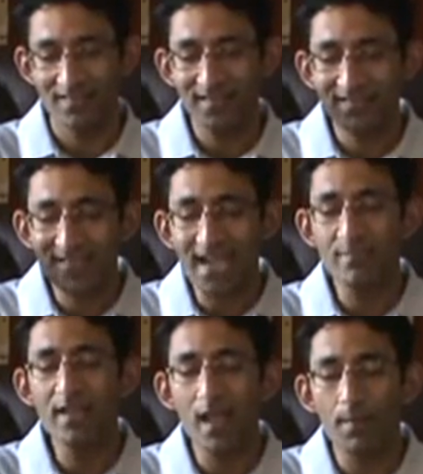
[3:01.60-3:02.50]
that
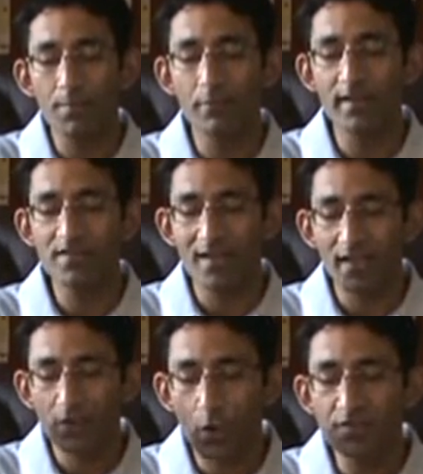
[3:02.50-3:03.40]
timely upgrades,
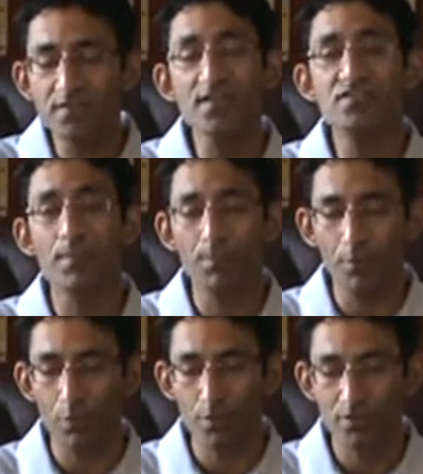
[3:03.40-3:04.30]
constant
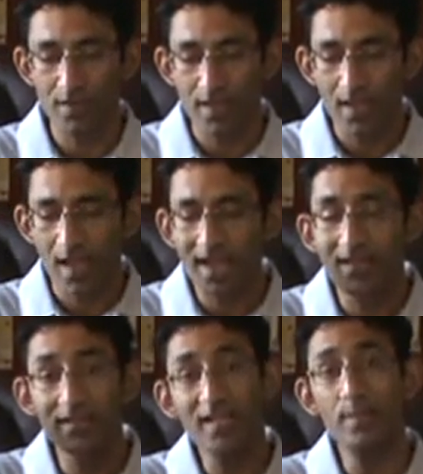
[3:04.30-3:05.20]
support,
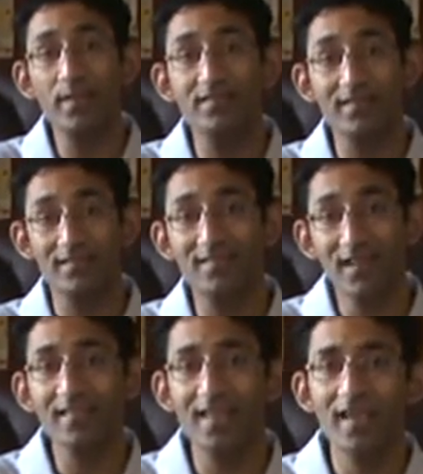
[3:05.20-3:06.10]
and need-based
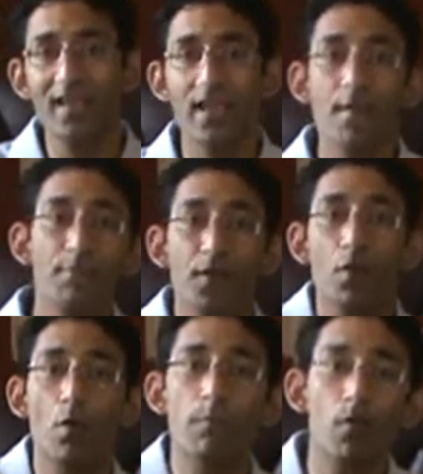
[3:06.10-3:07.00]
consulting if we
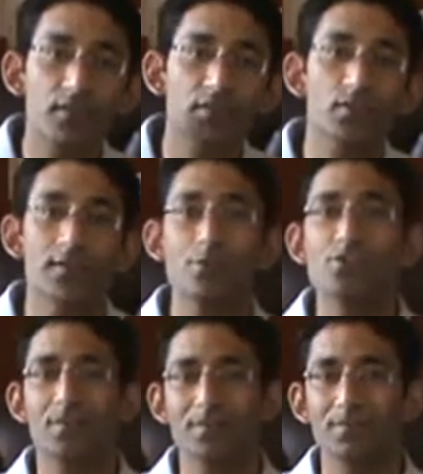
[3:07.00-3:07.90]
go for this
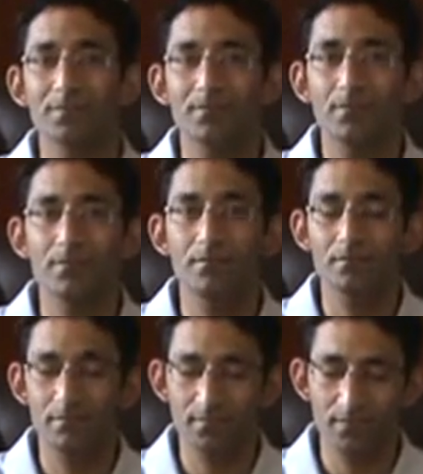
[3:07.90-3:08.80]
solution.
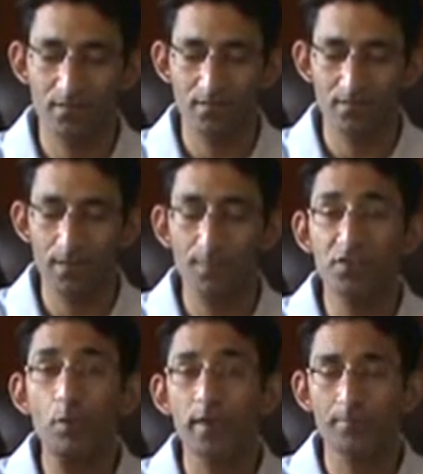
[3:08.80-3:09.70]
Number
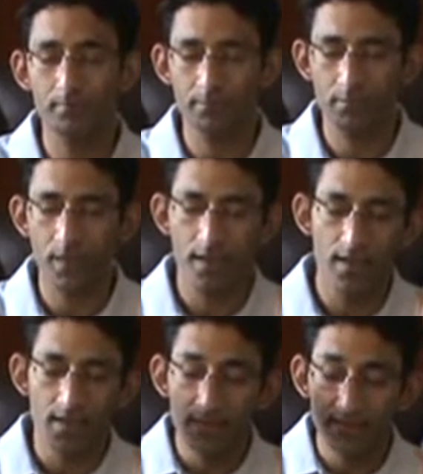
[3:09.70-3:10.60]
3,
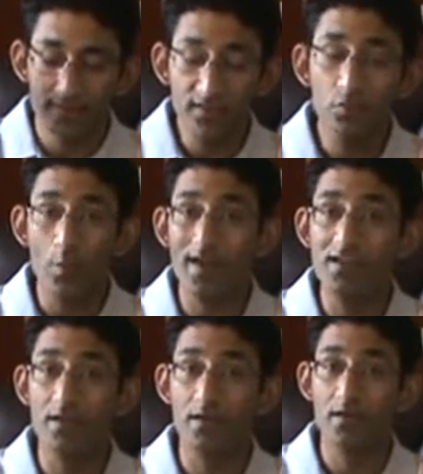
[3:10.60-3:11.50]
this
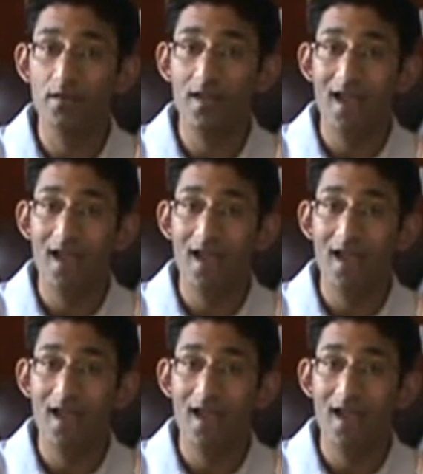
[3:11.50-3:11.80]
vendor